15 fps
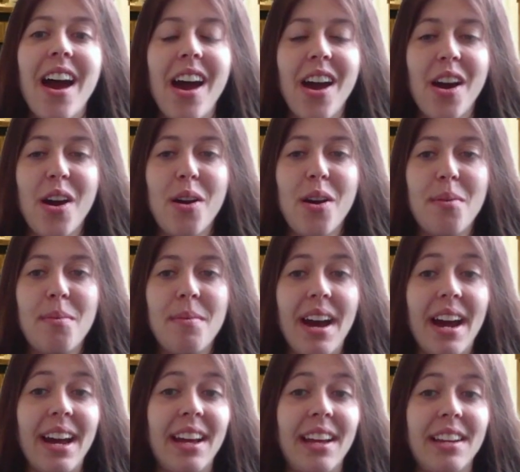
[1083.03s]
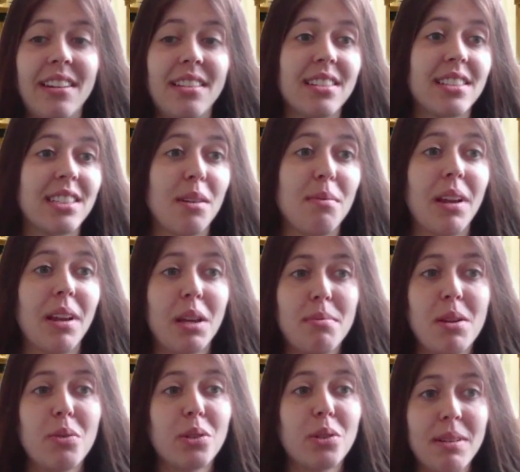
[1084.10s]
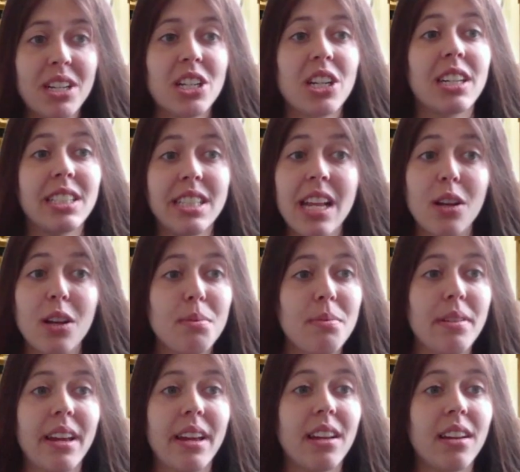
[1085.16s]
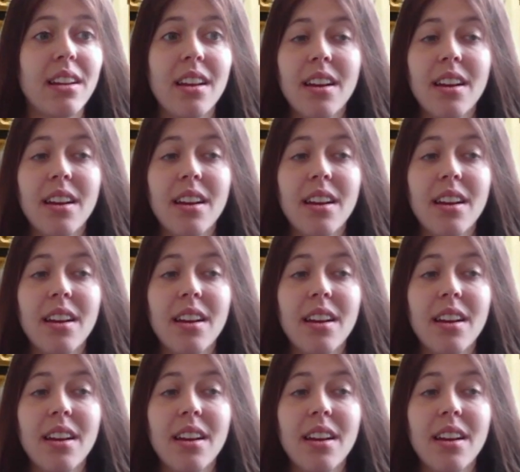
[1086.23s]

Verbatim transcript: Um, and some like me will specialize in helping